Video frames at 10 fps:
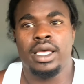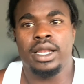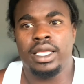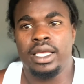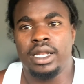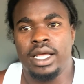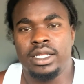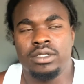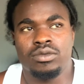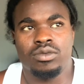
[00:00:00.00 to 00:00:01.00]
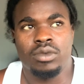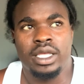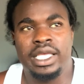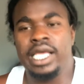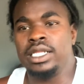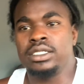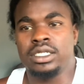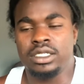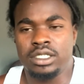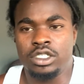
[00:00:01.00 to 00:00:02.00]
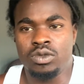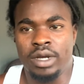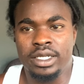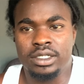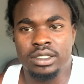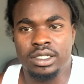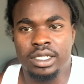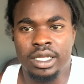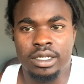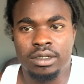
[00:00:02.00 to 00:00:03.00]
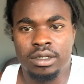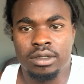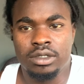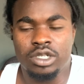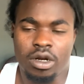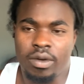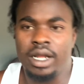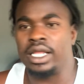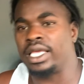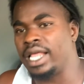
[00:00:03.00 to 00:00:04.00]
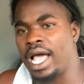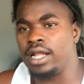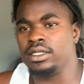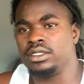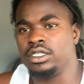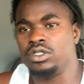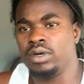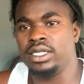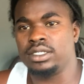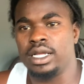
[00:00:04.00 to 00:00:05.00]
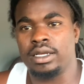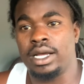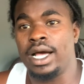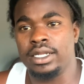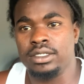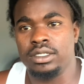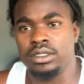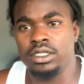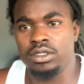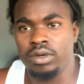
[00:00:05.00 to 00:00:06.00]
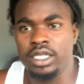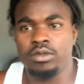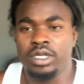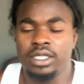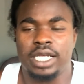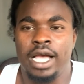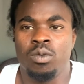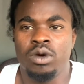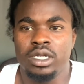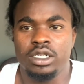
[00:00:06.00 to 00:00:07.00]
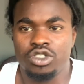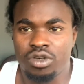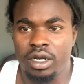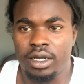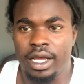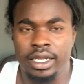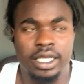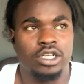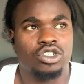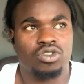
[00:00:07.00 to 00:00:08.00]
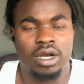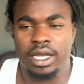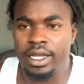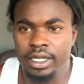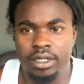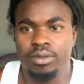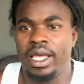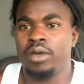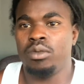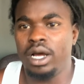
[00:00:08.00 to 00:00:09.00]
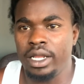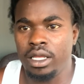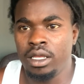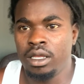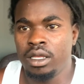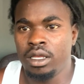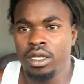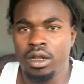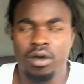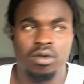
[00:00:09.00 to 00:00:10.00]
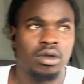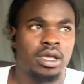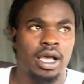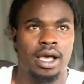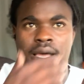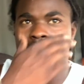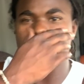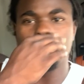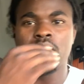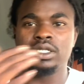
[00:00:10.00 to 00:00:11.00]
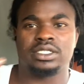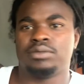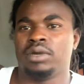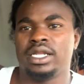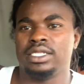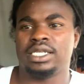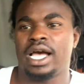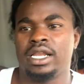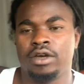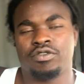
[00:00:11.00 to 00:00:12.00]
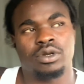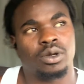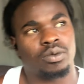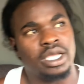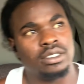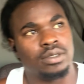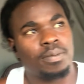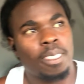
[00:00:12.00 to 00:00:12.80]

And again, I didn't get into the situation to then turn around and get out of the situation. I got into the situation because I wanted a truck. I need a truck. I need to make money, you know. I don't want money tied up for no reason.